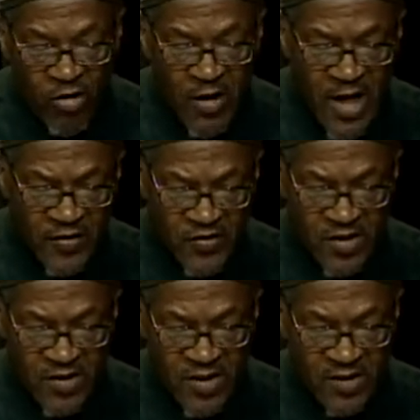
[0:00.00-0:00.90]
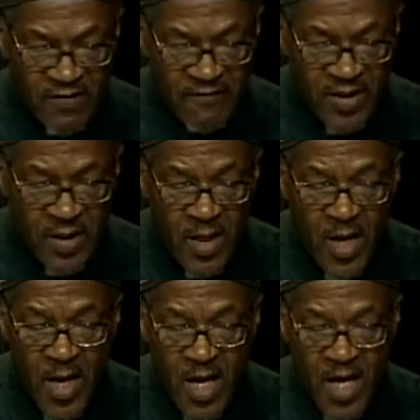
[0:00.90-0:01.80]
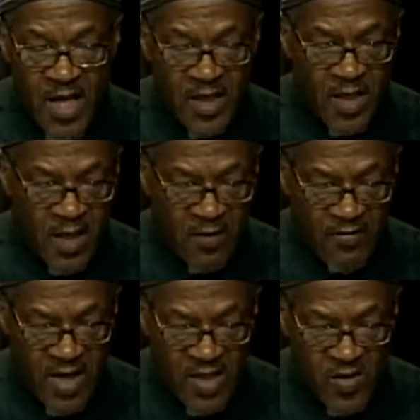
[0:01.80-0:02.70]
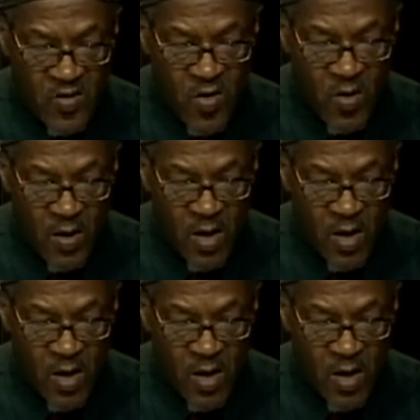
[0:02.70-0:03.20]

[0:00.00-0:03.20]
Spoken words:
at CCTV, and that you